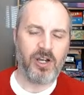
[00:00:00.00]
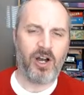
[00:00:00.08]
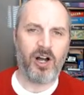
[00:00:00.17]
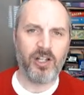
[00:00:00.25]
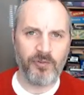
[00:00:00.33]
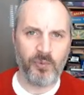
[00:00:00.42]

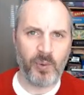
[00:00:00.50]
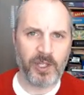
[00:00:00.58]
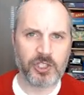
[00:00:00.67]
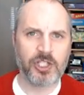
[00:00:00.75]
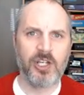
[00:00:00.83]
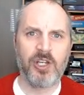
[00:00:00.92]
All of
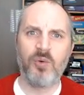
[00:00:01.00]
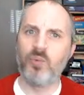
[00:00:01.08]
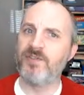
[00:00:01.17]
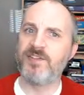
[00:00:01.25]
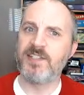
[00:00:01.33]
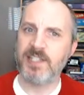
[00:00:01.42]
which
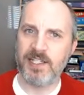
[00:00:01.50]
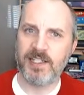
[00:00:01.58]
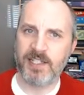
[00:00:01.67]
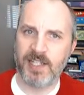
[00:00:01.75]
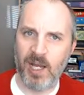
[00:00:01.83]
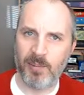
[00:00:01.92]
we've seen
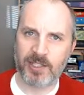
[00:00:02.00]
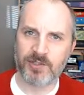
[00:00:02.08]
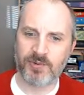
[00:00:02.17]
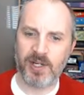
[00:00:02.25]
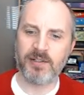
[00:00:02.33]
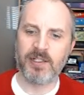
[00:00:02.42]
in comics,
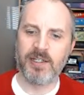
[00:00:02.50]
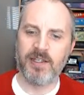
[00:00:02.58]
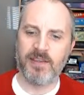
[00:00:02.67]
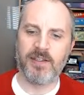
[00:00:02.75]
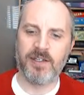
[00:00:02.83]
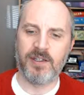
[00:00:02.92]
right?
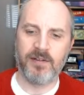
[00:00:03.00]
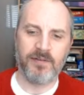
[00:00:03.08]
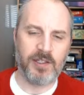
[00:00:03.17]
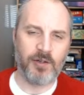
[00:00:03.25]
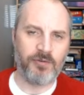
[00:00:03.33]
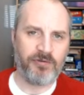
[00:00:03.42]

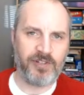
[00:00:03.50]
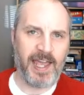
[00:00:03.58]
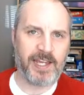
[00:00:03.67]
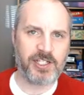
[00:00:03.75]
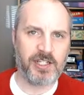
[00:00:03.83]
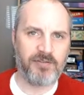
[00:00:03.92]

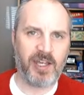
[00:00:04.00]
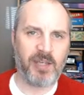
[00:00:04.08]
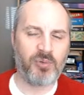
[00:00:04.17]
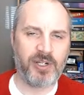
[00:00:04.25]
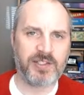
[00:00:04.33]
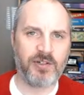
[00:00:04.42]
Flash can
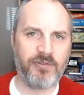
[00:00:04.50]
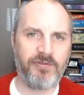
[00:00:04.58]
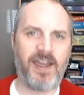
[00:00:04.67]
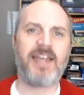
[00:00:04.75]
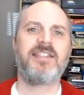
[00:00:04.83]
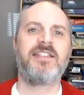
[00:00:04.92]
vibrate so
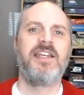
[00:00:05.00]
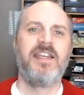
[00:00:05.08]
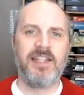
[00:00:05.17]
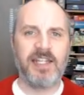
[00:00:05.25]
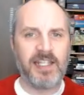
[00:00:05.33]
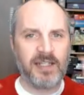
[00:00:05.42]
fast
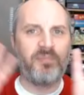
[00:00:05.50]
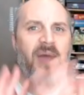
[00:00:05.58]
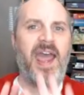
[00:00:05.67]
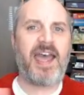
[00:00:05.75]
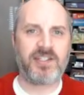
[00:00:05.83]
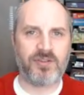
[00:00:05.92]
that he can
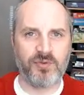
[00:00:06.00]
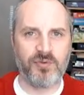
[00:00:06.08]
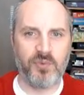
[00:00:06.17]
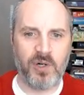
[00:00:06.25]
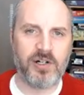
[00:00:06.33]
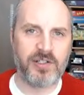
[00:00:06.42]
pass through
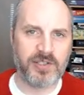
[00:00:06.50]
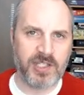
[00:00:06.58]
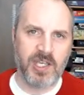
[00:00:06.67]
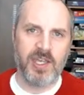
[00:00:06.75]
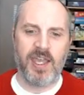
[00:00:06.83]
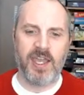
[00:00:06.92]
walls
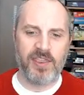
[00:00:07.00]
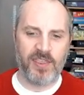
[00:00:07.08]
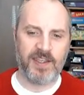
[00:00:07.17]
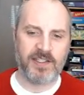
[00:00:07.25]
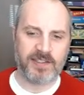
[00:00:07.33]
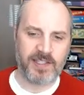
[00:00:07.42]
and
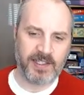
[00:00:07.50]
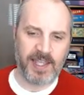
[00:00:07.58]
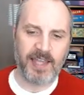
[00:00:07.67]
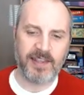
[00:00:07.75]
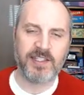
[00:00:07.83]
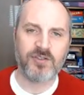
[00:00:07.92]
things like
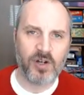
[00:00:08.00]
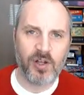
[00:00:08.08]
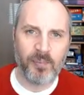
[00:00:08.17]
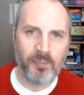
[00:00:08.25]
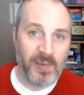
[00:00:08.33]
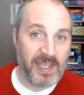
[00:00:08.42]
that. These are
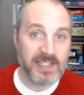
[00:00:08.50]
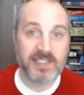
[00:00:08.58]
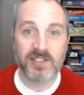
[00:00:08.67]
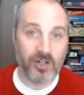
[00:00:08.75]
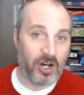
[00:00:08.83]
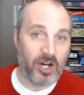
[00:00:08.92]
all
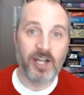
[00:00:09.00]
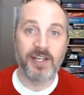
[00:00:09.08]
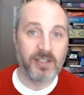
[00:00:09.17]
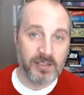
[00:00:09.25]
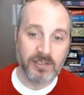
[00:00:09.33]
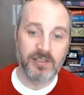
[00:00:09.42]
based
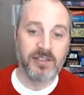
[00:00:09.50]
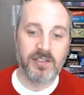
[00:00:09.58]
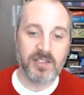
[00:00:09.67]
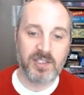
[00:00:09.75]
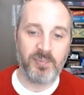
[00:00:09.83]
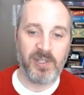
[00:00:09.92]
on
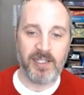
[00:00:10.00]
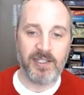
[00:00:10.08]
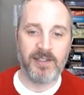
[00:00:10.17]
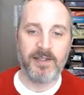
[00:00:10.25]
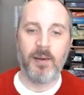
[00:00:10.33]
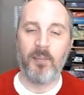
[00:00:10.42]
speed.
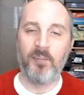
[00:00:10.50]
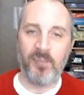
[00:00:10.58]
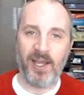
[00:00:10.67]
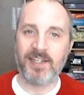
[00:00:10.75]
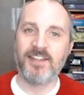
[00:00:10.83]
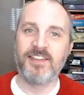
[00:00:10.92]

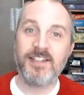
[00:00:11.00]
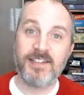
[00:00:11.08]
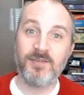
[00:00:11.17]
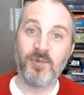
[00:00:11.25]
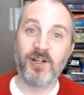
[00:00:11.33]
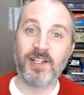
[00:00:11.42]
But this
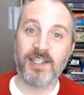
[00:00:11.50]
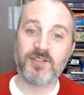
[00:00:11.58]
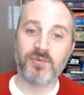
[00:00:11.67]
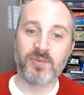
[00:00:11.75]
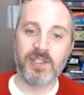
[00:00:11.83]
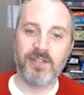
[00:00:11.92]
is where it
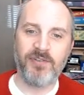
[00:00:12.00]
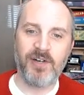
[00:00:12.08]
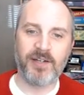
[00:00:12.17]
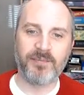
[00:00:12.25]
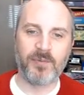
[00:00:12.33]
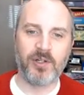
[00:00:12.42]
gets really
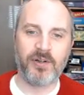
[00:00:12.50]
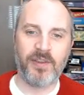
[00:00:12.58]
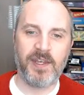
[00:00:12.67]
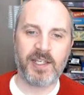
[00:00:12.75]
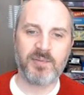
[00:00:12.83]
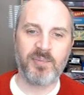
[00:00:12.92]
fun. We'll go to the
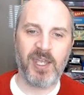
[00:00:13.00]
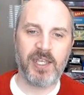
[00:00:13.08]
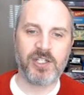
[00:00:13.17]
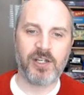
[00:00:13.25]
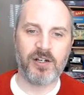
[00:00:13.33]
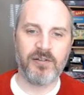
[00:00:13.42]
next page here.